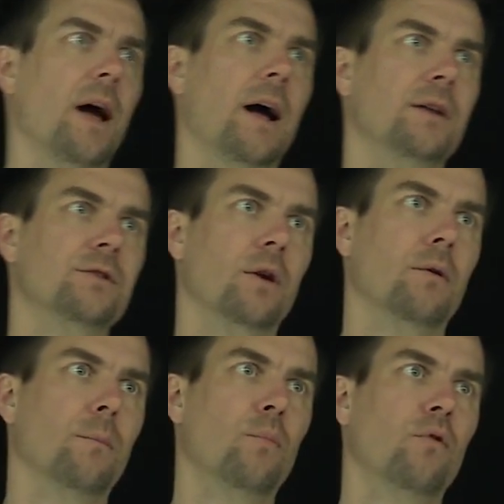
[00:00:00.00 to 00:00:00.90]
has a
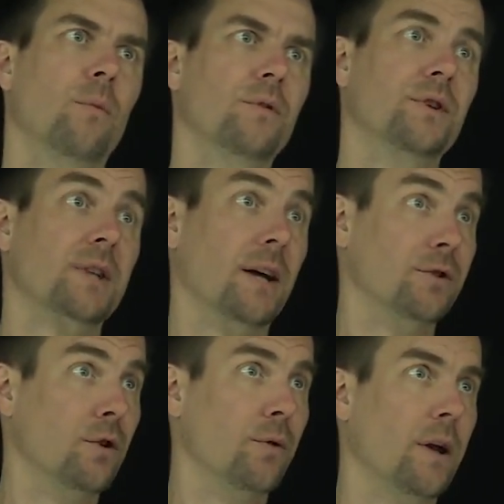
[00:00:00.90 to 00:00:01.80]
removable
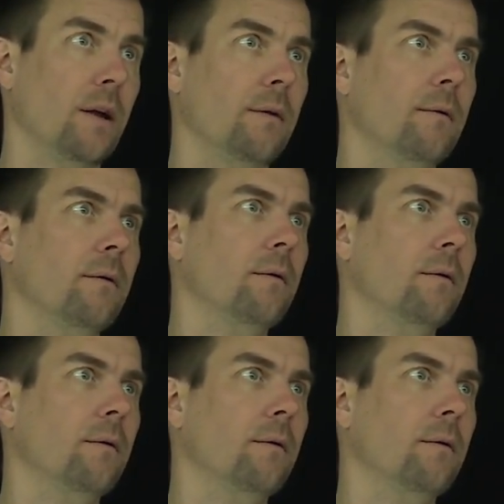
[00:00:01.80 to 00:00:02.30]
discontinuity